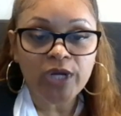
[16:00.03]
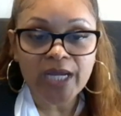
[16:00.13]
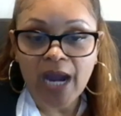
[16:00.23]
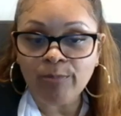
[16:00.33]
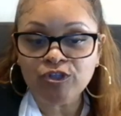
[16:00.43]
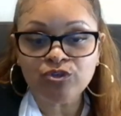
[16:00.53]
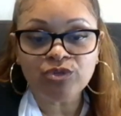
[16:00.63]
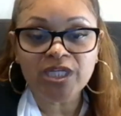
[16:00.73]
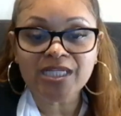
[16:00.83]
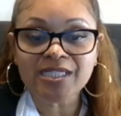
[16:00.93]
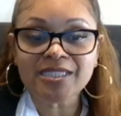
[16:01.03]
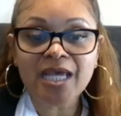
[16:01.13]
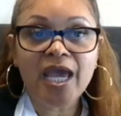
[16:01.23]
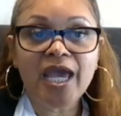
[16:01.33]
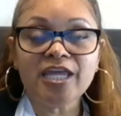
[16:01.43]
networking
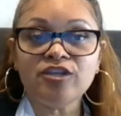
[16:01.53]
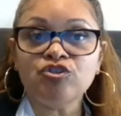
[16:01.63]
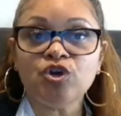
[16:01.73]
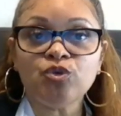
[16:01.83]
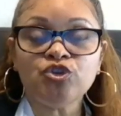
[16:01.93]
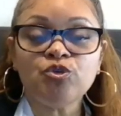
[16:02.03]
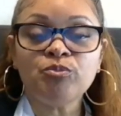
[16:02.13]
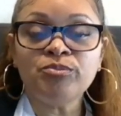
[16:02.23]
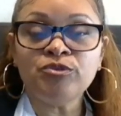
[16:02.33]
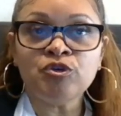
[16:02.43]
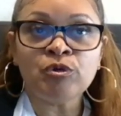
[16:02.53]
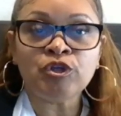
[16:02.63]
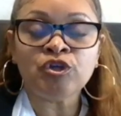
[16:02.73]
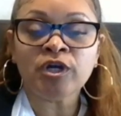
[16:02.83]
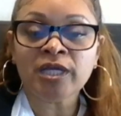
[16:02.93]
opportunities. And you're
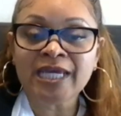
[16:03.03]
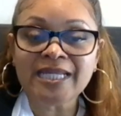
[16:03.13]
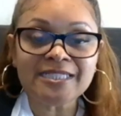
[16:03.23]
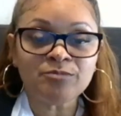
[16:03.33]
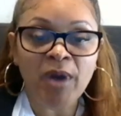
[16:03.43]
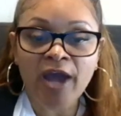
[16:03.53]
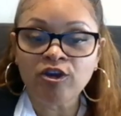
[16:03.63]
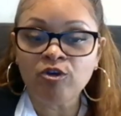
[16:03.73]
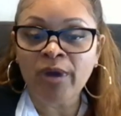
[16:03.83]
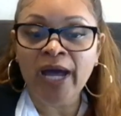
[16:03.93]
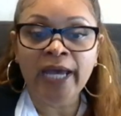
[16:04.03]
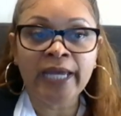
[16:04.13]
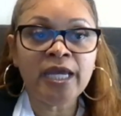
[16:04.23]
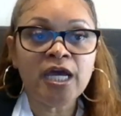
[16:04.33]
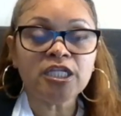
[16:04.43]
going to get inspired
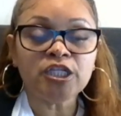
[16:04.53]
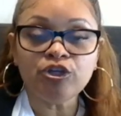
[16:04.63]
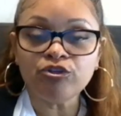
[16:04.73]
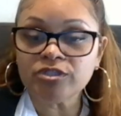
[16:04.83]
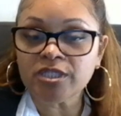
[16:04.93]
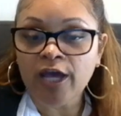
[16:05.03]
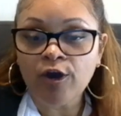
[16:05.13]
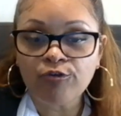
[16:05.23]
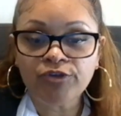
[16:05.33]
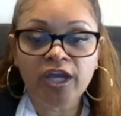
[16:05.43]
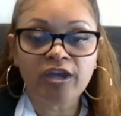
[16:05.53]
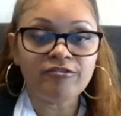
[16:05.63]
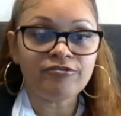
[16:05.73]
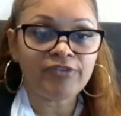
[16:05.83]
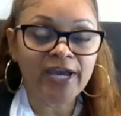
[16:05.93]
by leaders in
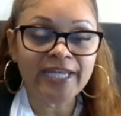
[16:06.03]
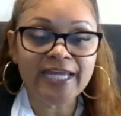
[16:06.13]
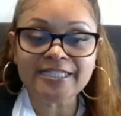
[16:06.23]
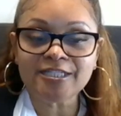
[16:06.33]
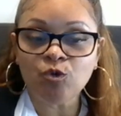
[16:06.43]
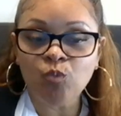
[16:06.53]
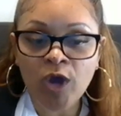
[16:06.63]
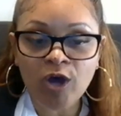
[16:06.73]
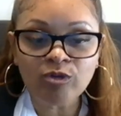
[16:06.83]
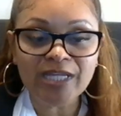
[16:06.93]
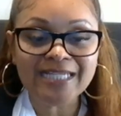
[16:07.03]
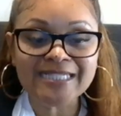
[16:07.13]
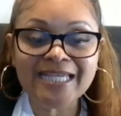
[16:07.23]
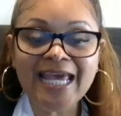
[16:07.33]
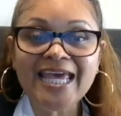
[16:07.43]
healthcare, finance, and
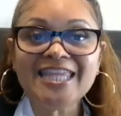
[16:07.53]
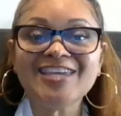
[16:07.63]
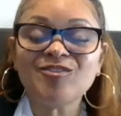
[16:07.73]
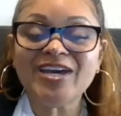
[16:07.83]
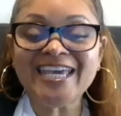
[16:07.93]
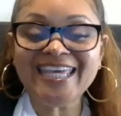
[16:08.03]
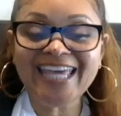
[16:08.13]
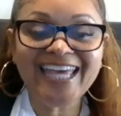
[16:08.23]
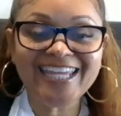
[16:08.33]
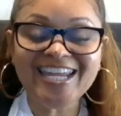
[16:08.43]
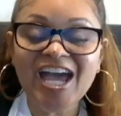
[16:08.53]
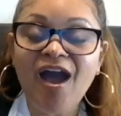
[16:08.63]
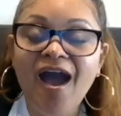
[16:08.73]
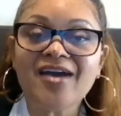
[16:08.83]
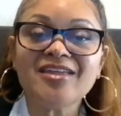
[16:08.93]
wellness. So
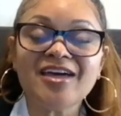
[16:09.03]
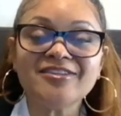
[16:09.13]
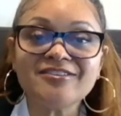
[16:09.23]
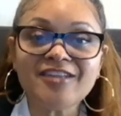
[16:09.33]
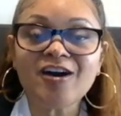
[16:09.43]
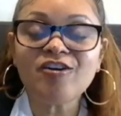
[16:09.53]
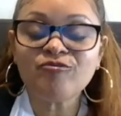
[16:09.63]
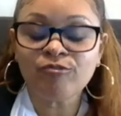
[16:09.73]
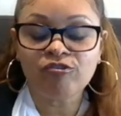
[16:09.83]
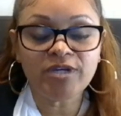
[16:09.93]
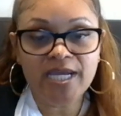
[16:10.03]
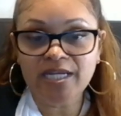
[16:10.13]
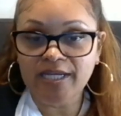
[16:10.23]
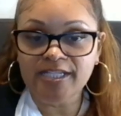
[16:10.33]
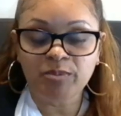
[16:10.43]
again, I love
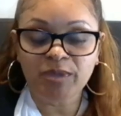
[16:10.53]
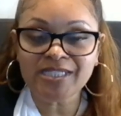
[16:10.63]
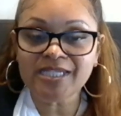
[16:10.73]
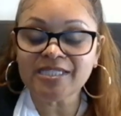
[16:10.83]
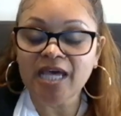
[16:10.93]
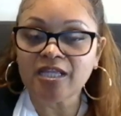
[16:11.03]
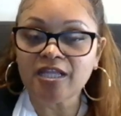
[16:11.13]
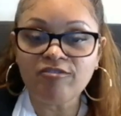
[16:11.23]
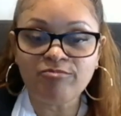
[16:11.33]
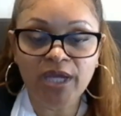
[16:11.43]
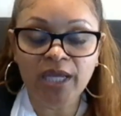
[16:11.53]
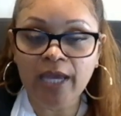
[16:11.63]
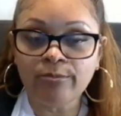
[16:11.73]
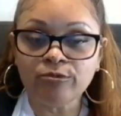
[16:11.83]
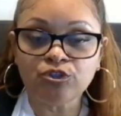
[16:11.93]
creating these spaces. I
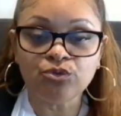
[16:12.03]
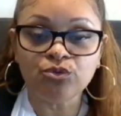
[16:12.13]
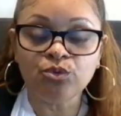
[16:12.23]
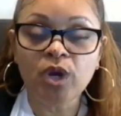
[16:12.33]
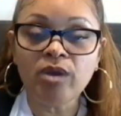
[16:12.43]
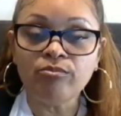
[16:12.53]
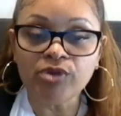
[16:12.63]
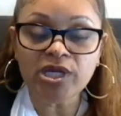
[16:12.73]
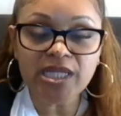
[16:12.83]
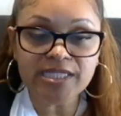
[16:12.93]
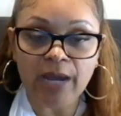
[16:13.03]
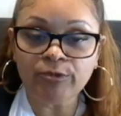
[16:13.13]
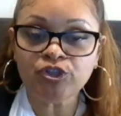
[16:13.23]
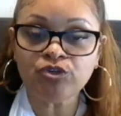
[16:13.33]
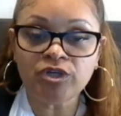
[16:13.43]
love being able to bring
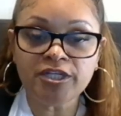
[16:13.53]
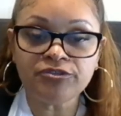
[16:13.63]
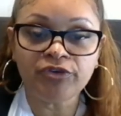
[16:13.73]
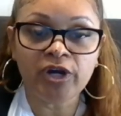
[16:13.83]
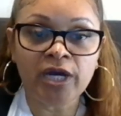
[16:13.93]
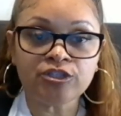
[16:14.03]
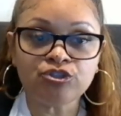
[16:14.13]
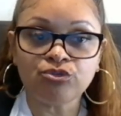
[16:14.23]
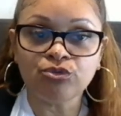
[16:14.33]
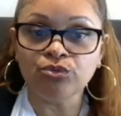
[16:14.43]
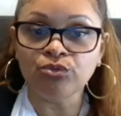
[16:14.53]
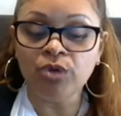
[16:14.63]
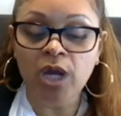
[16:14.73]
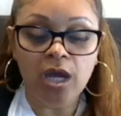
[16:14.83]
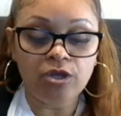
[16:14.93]
these opportunities for us
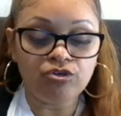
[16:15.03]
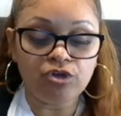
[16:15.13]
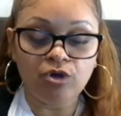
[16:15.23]
to